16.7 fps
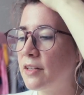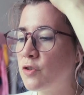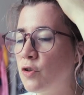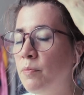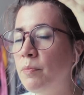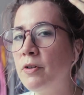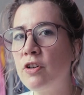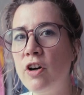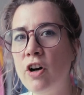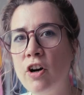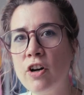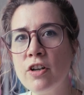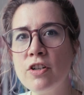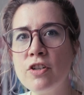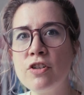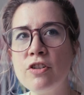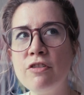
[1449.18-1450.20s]
super
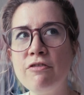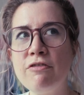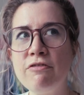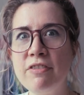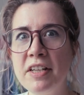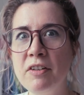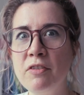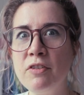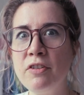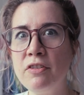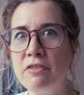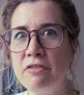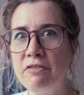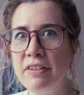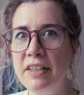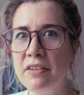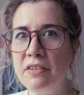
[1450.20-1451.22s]
hard to feel your
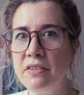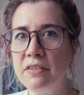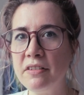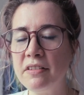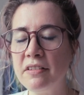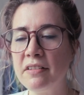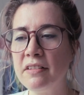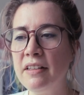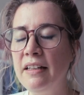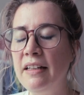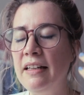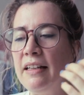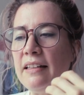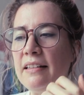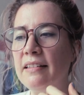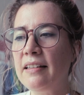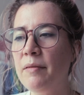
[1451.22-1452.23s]
feels.
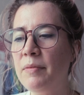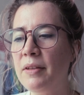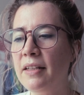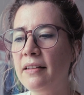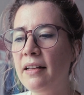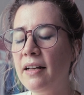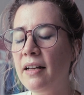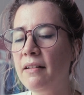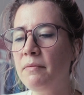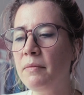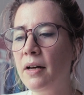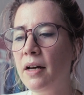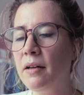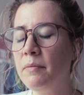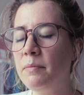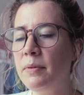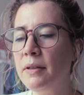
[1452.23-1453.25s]
And something that
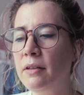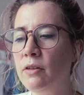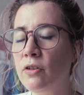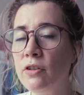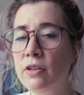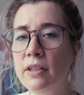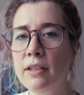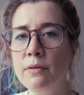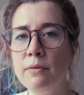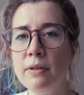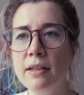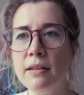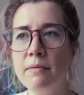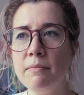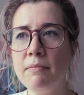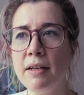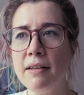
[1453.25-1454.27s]
I've been learning
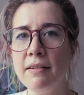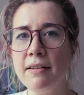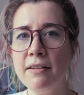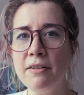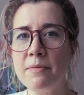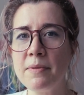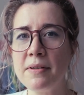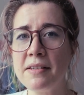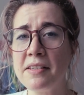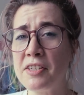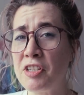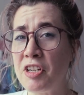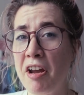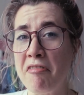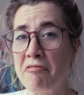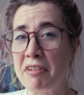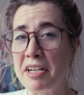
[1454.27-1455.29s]
with my therapist,
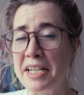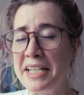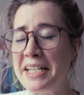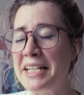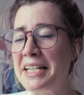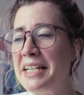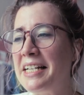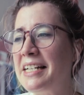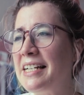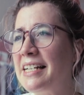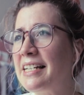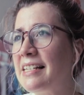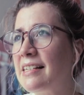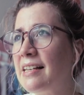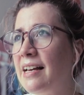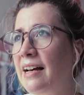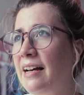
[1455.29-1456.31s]
Jeffrey,
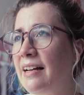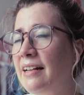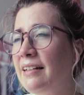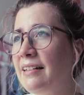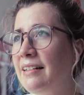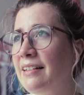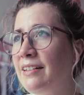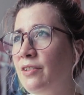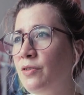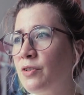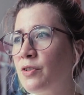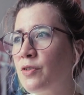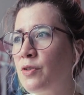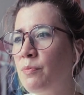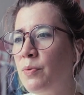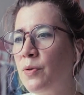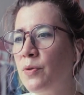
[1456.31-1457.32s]
is that you're
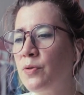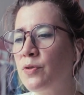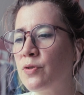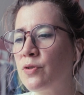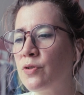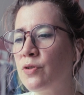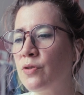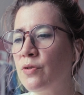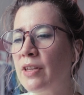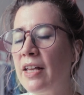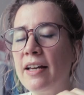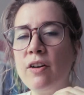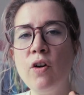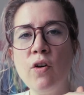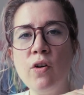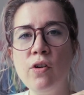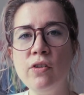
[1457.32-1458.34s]
supposed to,
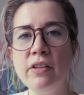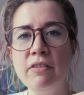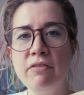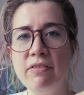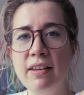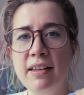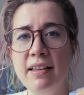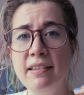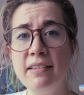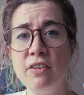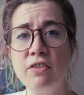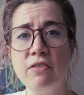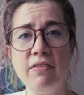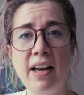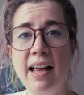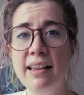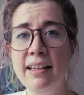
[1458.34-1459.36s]
like, all the feelings
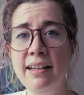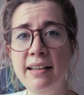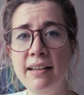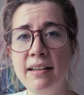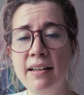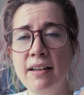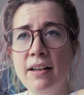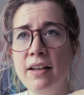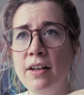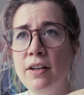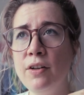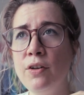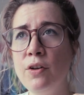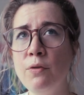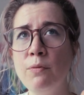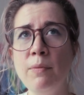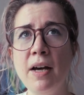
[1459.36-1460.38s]
are valid,
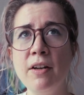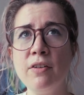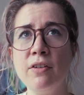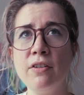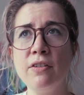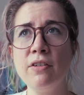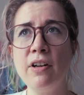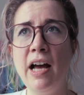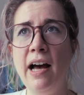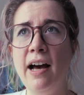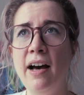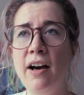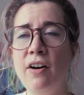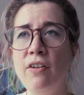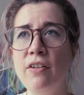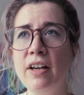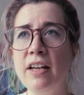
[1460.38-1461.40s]
no matter
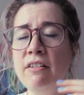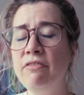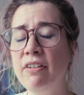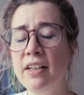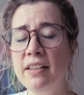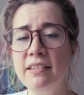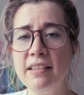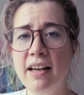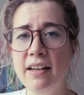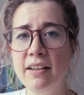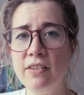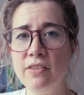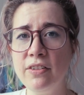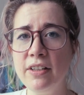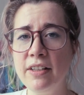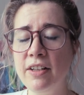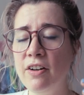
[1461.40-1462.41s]
how
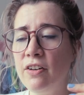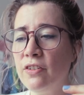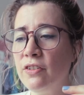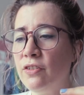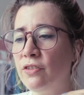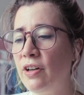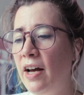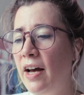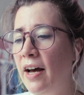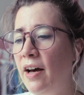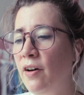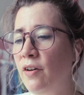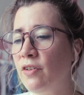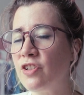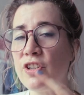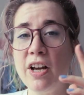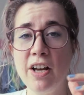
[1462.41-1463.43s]
infantile they are, or
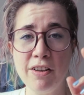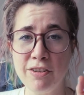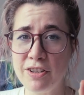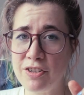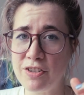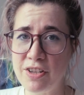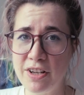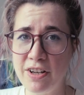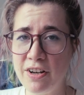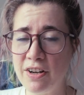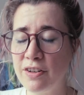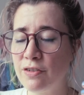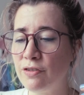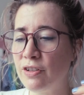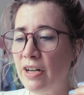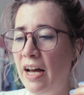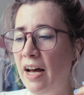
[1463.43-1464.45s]
how childish they
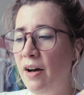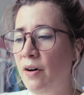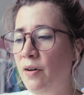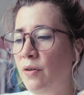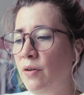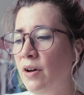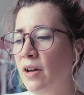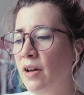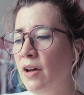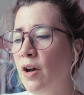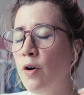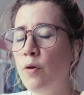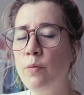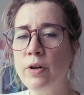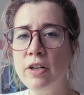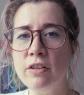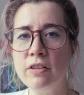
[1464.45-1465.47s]
are, or how
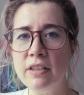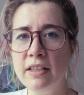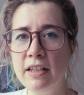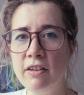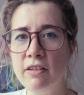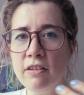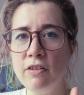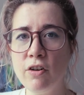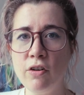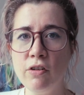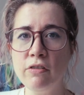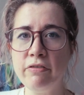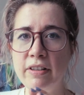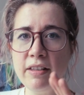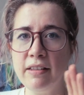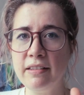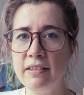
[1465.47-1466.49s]
weird they are. All
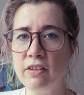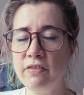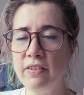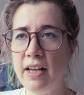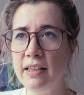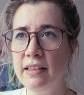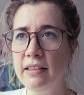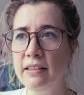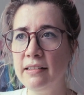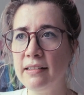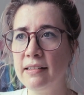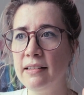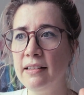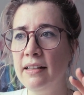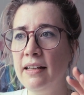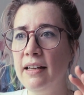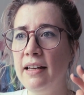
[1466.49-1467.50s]
feelings are valid.
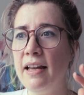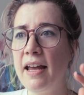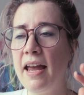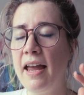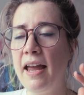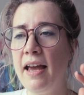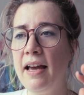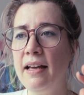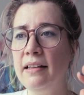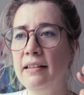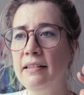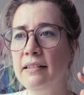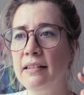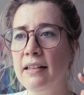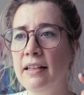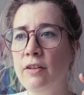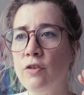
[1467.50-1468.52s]

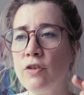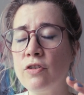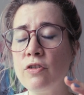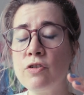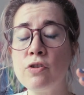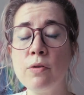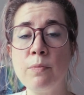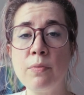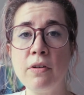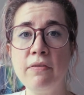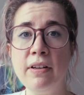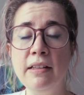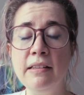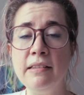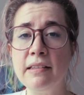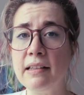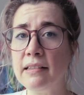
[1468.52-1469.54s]
And in order to
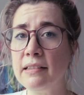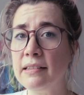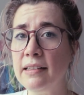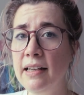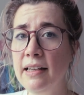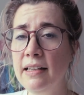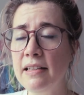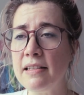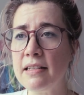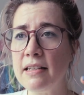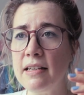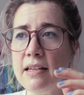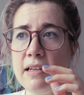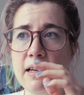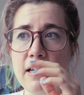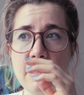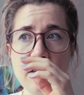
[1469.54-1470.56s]
prevent
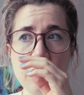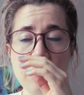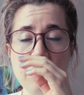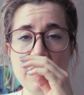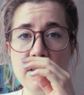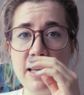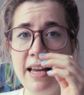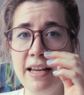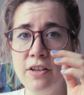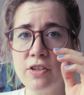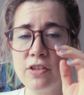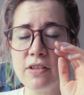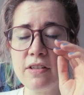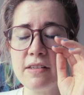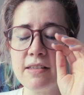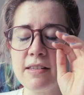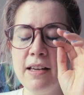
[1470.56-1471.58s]
anxiety and to feel
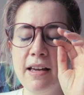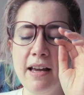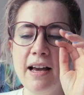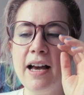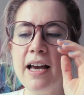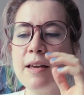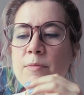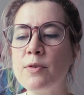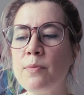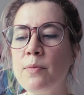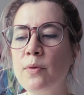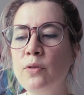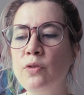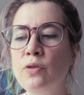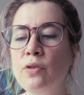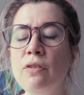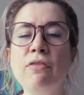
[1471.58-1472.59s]
anxious, I am
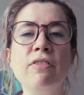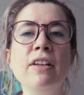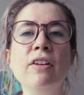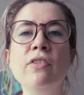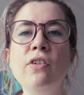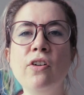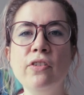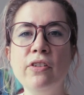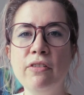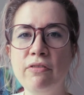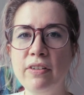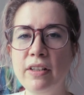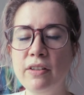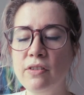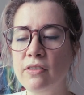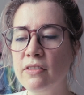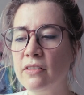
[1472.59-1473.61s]
supposed to feel all the
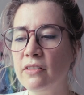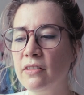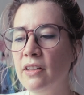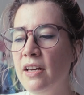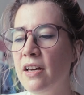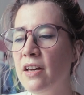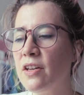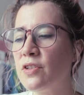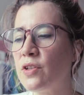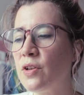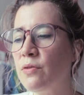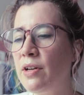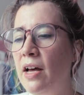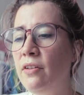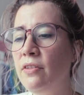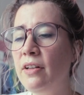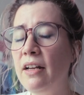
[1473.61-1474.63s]
feels. So
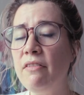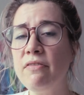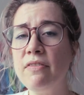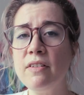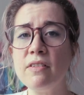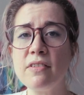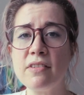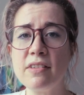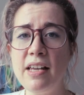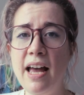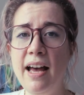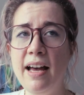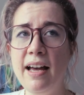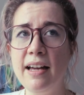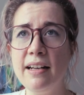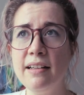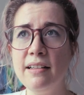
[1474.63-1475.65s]
now that I feel
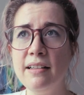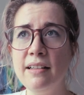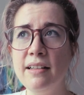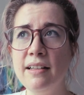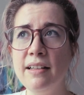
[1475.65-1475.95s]
sad,